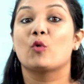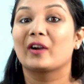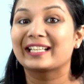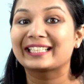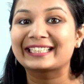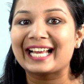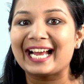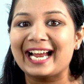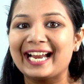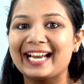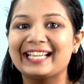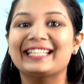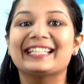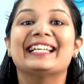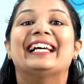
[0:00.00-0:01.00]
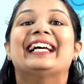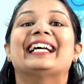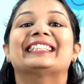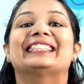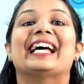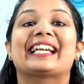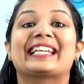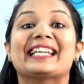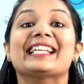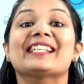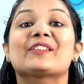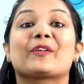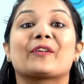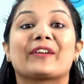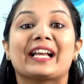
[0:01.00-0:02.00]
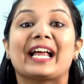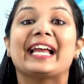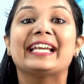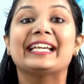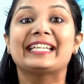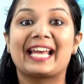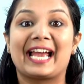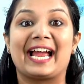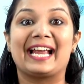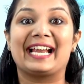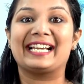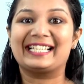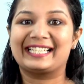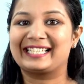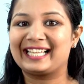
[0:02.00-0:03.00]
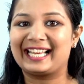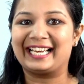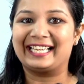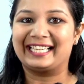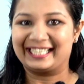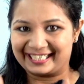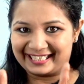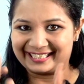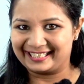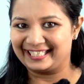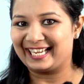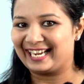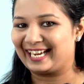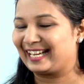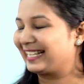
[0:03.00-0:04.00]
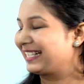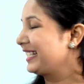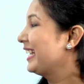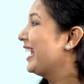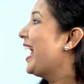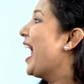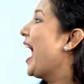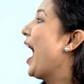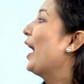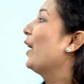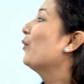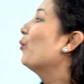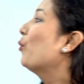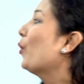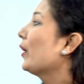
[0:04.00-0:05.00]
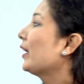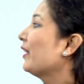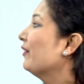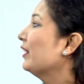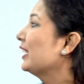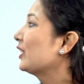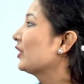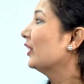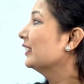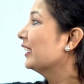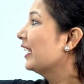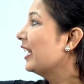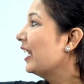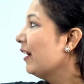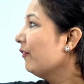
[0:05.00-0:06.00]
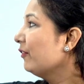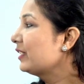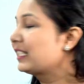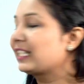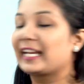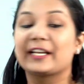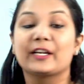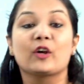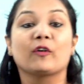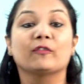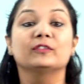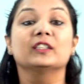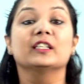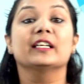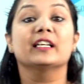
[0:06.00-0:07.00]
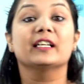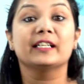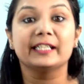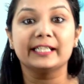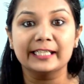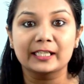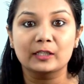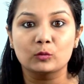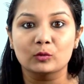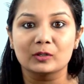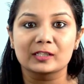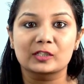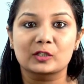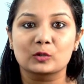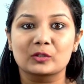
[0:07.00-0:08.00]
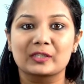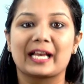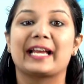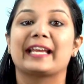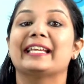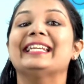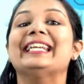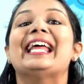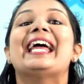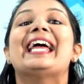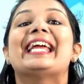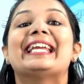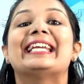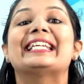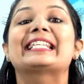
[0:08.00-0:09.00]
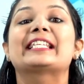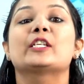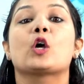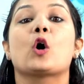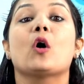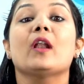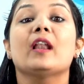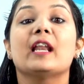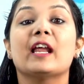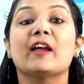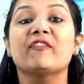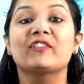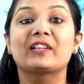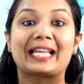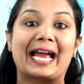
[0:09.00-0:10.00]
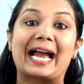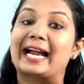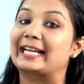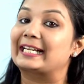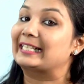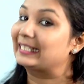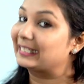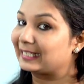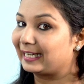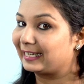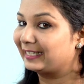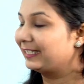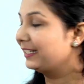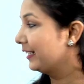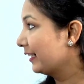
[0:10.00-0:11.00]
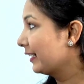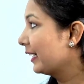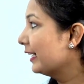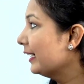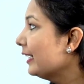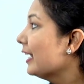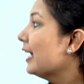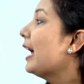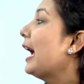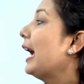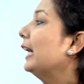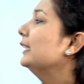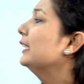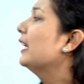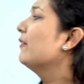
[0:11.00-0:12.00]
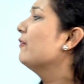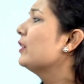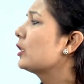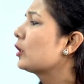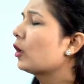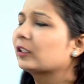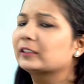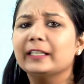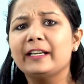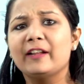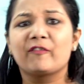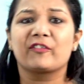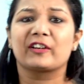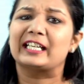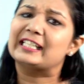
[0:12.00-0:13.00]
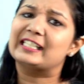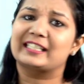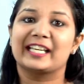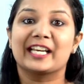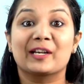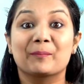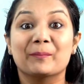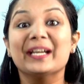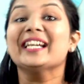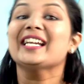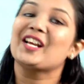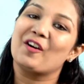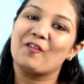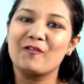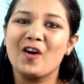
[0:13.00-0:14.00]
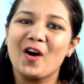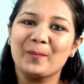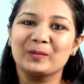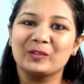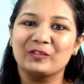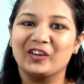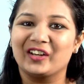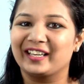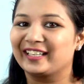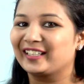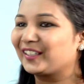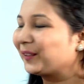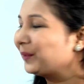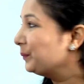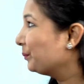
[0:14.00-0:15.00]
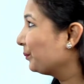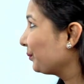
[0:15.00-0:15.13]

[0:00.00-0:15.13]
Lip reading: What is that? That is right hand side. Yes. And whatever on the left side of the equals to sign is your left hand side, right? And then we saw the different statement forms for it.